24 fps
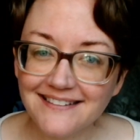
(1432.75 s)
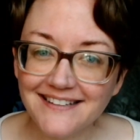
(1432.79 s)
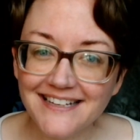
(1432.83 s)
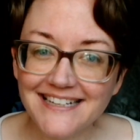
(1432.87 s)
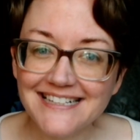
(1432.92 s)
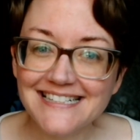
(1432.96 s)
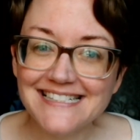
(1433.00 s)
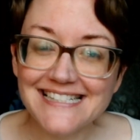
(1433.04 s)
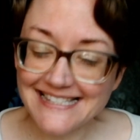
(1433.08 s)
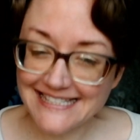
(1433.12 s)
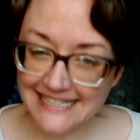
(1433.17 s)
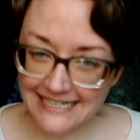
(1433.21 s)

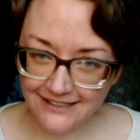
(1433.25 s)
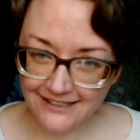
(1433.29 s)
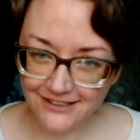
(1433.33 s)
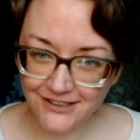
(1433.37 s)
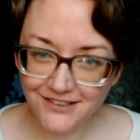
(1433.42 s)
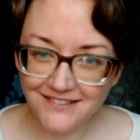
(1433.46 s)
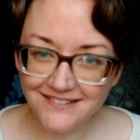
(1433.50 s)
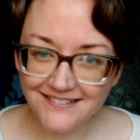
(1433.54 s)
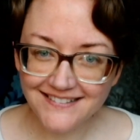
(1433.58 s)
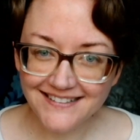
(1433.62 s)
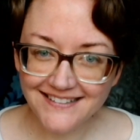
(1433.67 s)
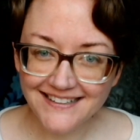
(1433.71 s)
Like
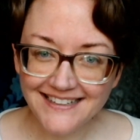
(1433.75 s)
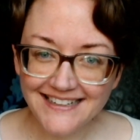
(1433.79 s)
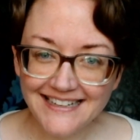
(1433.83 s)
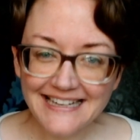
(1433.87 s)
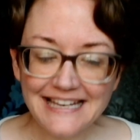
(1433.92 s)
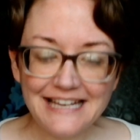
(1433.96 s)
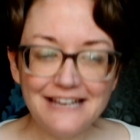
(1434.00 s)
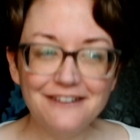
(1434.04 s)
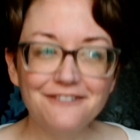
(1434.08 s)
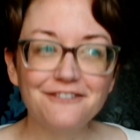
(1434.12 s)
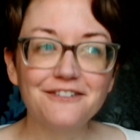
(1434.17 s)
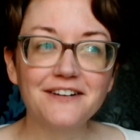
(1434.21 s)
still,
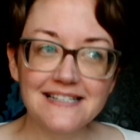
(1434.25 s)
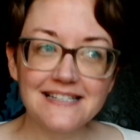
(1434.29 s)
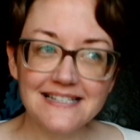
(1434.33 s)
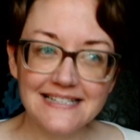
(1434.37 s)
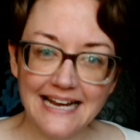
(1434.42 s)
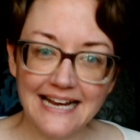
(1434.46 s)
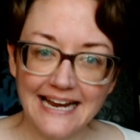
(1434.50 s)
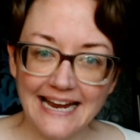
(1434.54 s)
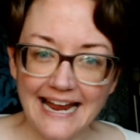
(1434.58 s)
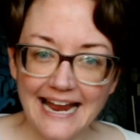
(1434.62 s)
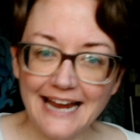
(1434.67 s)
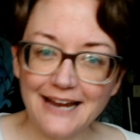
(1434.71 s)
even as
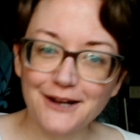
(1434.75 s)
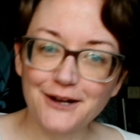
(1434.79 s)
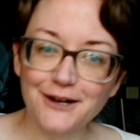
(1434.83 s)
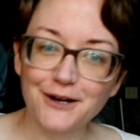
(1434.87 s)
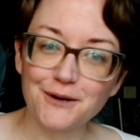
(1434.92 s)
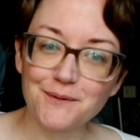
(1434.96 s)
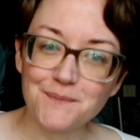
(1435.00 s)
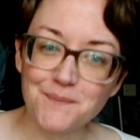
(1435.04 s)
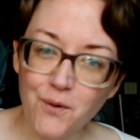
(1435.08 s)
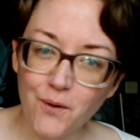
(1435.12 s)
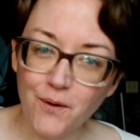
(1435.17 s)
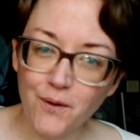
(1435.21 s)
I anchor
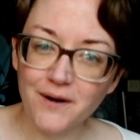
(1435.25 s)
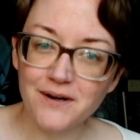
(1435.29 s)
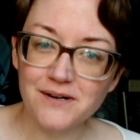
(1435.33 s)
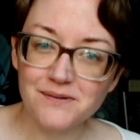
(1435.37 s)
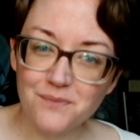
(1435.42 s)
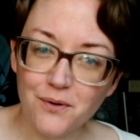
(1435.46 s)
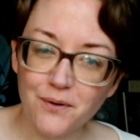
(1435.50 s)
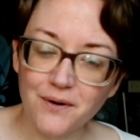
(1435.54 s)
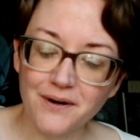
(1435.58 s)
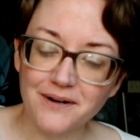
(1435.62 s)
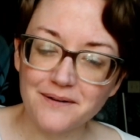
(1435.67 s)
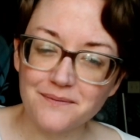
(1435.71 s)
more and
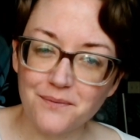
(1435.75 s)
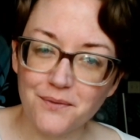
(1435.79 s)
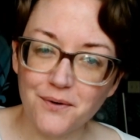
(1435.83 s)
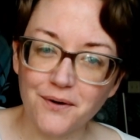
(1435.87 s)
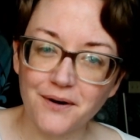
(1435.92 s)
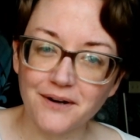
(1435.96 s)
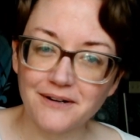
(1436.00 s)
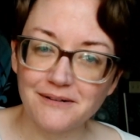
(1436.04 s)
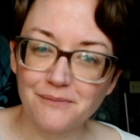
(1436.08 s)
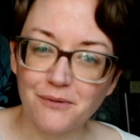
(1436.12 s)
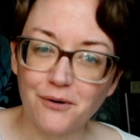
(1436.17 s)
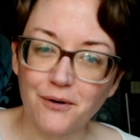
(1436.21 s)
more and more
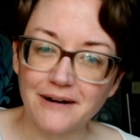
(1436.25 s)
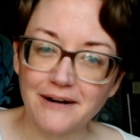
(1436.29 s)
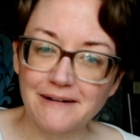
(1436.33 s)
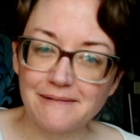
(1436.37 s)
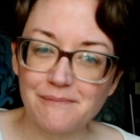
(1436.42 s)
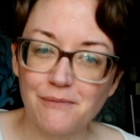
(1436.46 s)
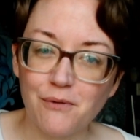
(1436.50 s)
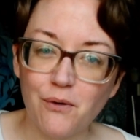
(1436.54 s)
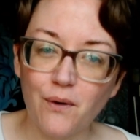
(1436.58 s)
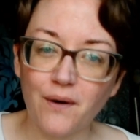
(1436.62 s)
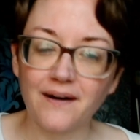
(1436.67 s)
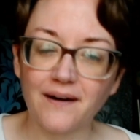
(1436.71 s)
and more and
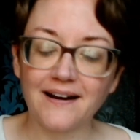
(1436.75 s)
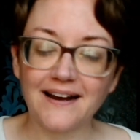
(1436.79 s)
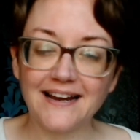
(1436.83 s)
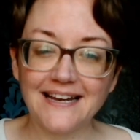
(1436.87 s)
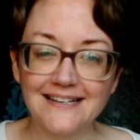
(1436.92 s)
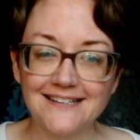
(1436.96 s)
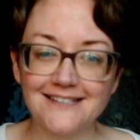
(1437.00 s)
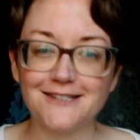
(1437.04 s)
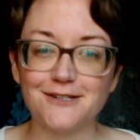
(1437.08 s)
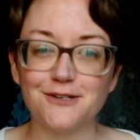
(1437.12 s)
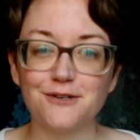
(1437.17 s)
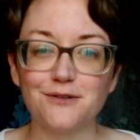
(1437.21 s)
more
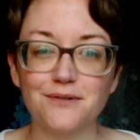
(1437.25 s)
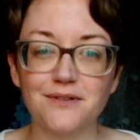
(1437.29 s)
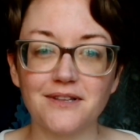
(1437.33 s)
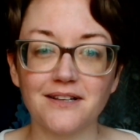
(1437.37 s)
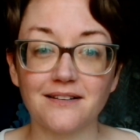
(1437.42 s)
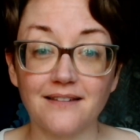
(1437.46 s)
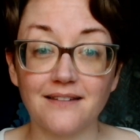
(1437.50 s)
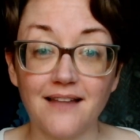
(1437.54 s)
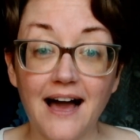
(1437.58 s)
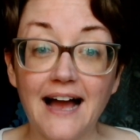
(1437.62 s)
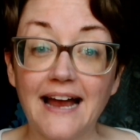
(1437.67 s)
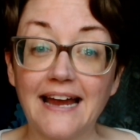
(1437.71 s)
into the
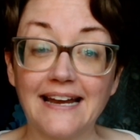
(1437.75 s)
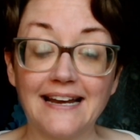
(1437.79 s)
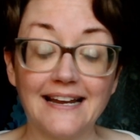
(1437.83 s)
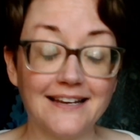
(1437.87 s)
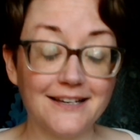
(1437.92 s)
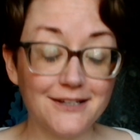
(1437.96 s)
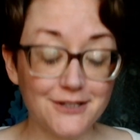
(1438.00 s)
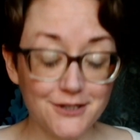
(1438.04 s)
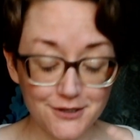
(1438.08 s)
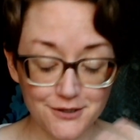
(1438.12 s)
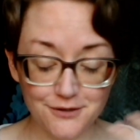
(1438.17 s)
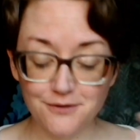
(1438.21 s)
light,
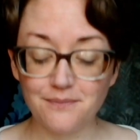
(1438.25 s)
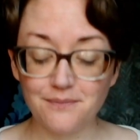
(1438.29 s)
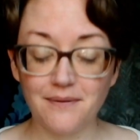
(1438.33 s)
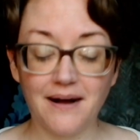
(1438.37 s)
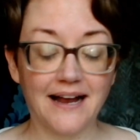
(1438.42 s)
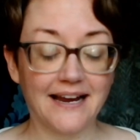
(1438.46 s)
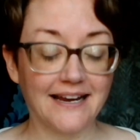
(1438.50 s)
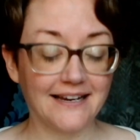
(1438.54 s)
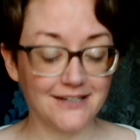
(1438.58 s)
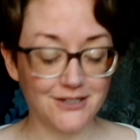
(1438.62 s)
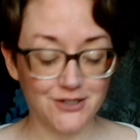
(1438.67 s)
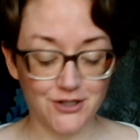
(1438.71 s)
into my
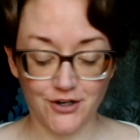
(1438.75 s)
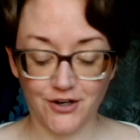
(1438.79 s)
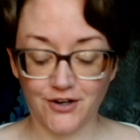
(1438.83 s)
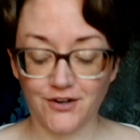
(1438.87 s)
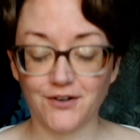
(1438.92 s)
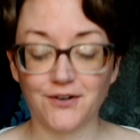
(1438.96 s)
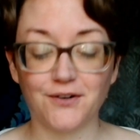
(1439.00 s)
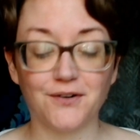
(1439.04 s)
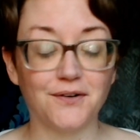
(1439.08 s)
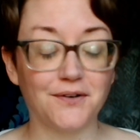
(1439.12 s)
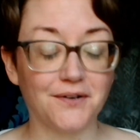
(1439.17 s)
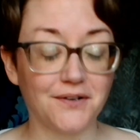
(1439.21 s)

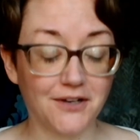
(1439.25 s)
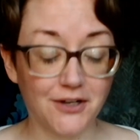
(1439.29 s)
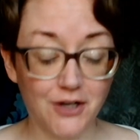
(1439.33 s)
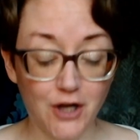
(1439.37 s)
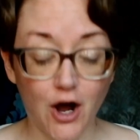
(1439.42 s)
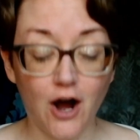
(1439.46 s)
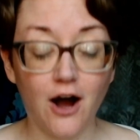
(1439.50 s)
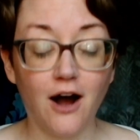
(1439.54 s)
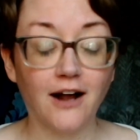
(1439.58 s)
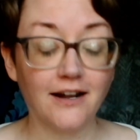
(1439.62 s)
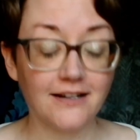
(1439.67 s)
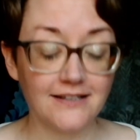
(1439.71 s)
internal
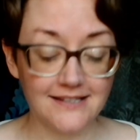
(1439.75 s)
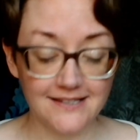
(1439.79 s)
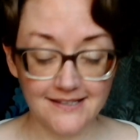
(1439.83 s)
God